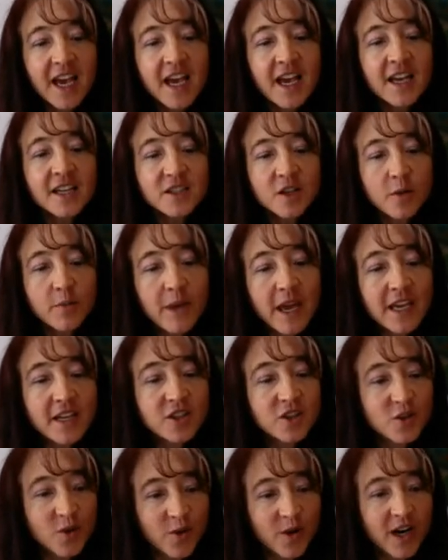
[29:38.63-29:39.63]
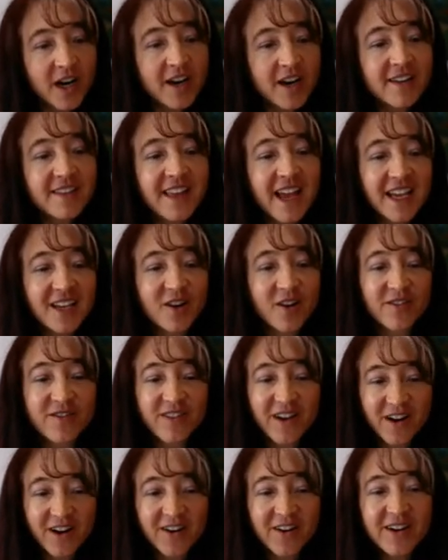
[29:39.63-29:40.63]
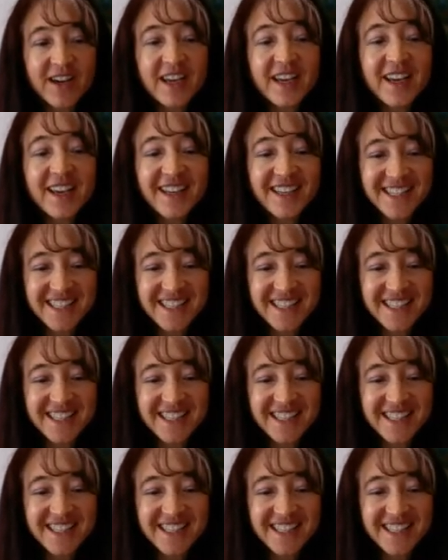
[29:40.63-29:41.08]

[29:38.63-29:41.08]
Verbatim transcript: So make sure that you're very